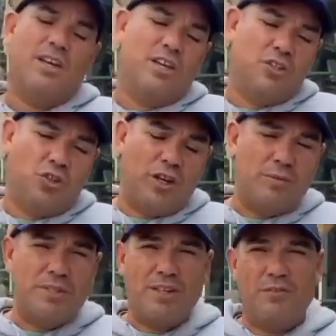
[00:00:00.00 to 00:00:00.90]
He's got
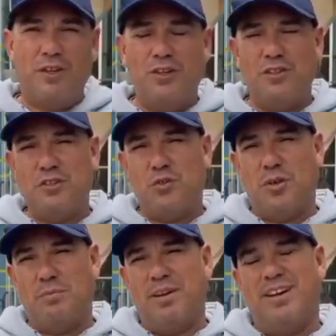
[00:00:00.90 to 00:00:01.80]
himself into the
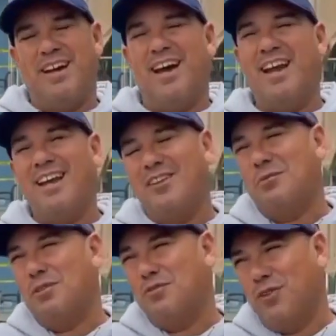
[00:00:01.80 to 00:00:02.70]
squad, but I like
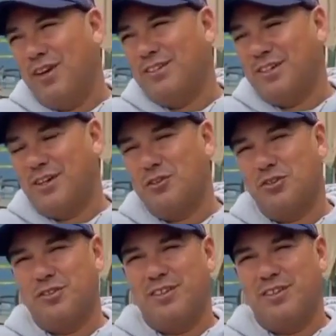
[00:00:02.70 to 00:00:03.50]
to be fair as a coach.